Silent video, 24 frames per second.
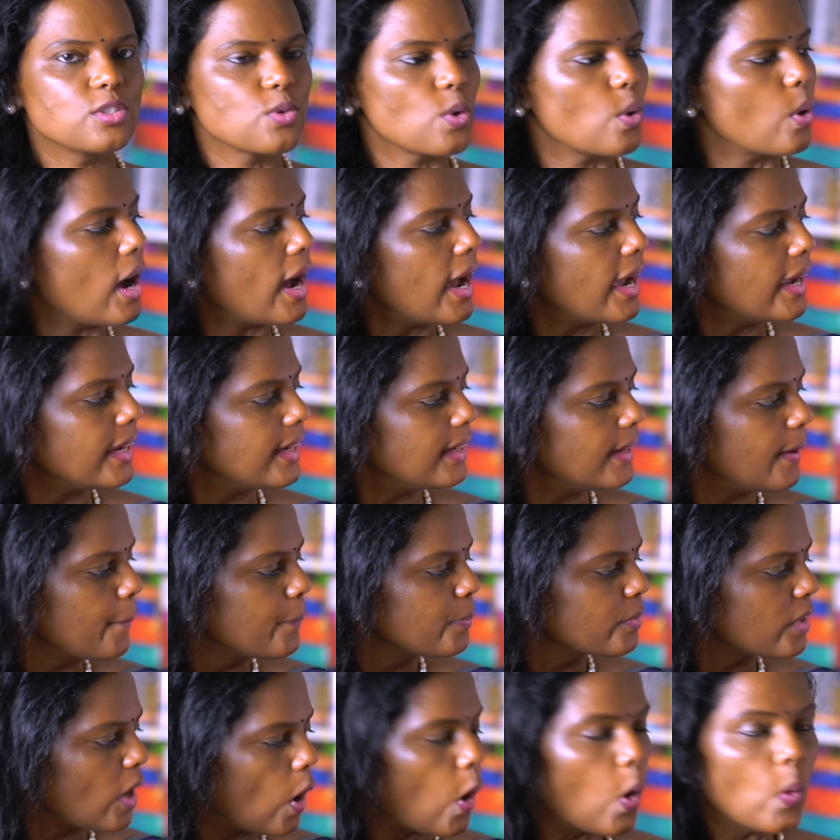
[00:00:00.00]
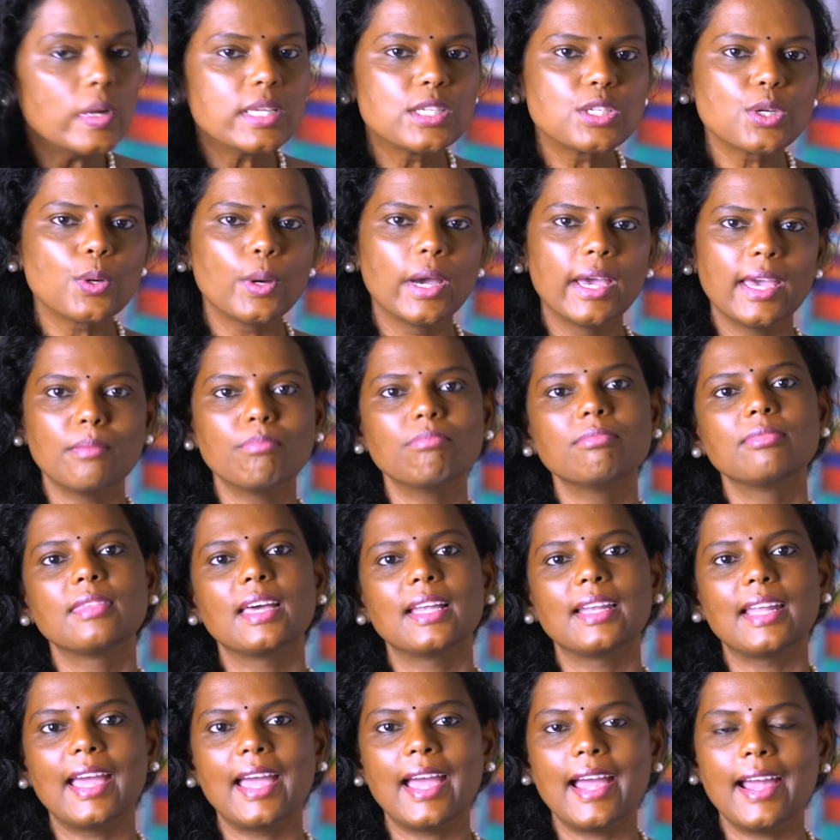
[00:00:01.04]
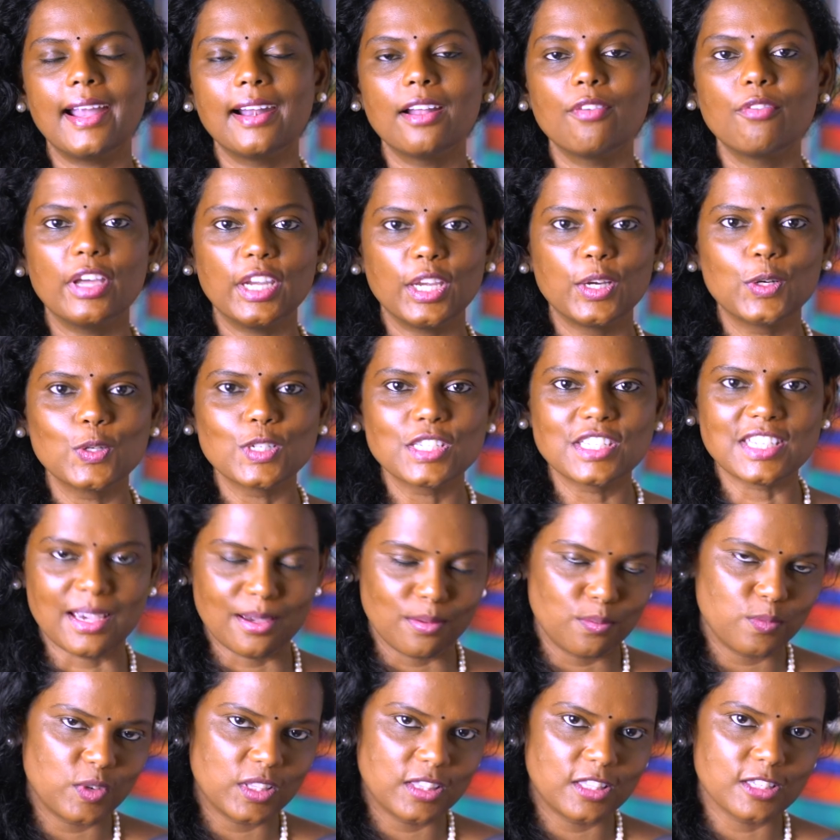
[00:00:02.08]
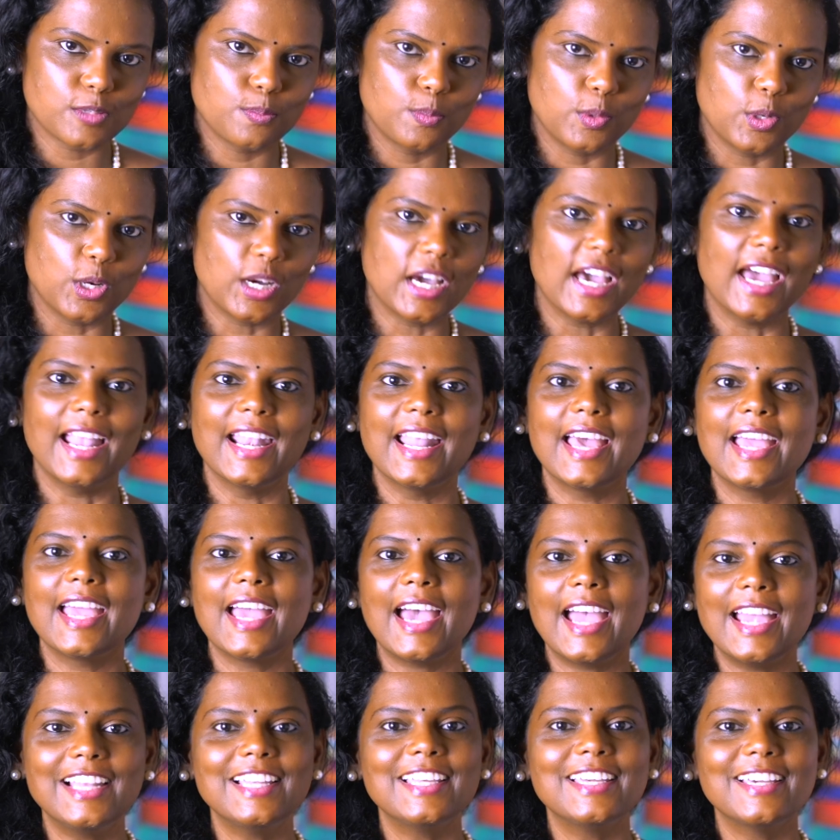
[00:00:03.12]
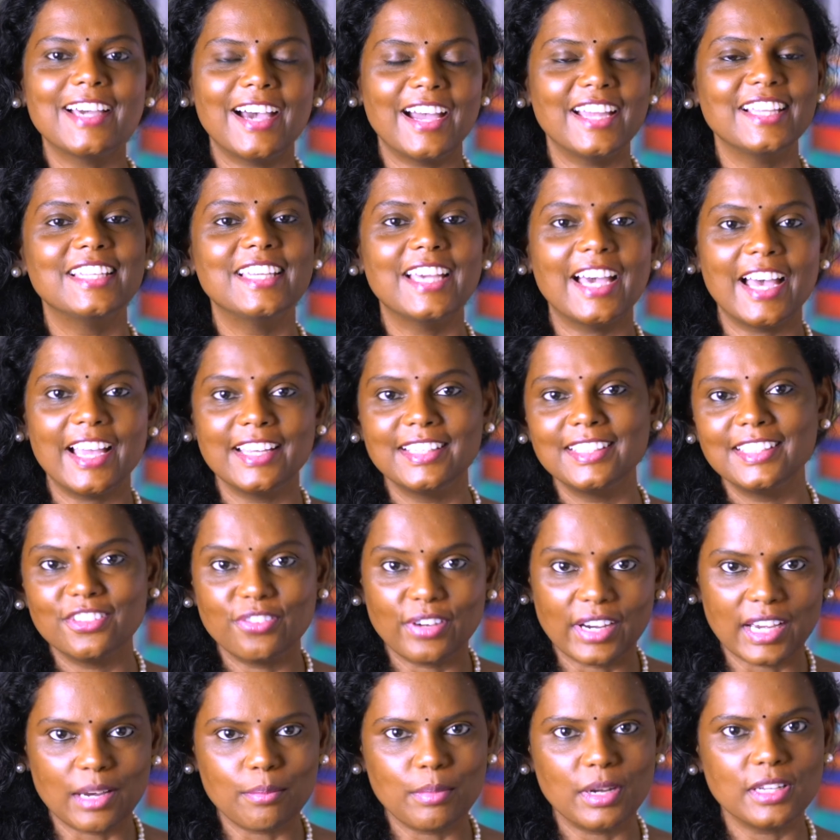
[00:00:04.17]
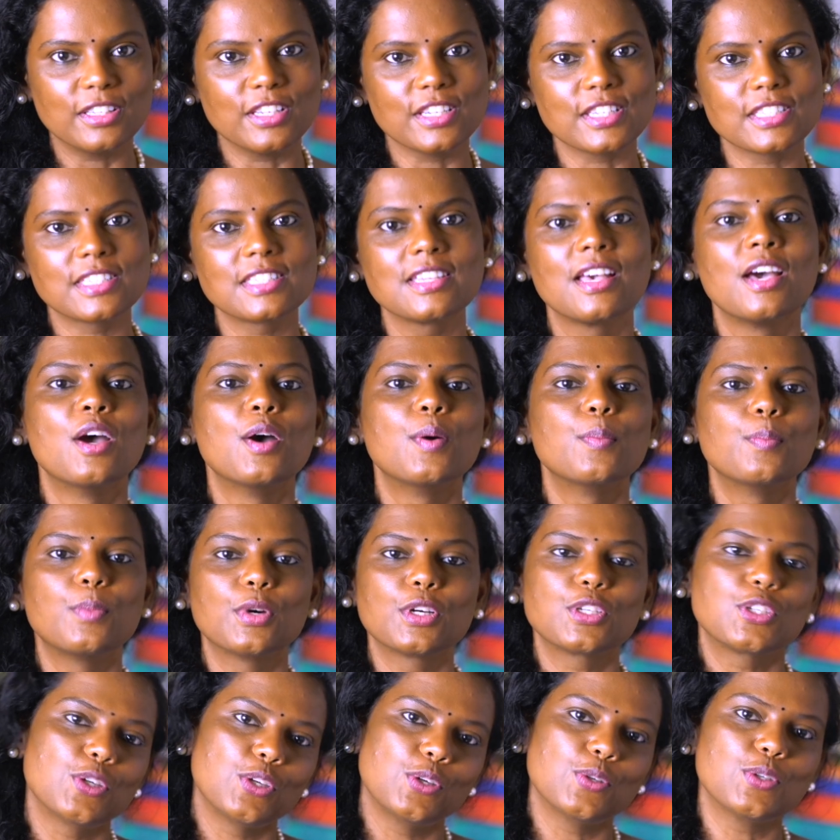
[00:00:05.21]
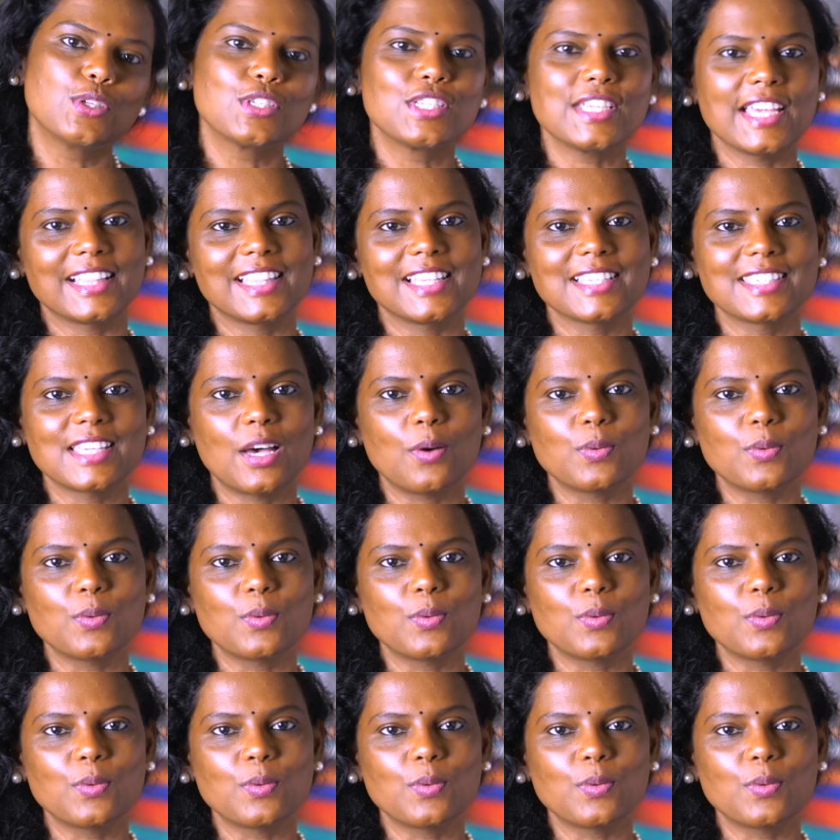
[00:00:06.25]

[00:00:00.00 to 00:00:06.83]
so I owe it to him that I had a very good time with this book and I highly highly highly recommend this book to you to check this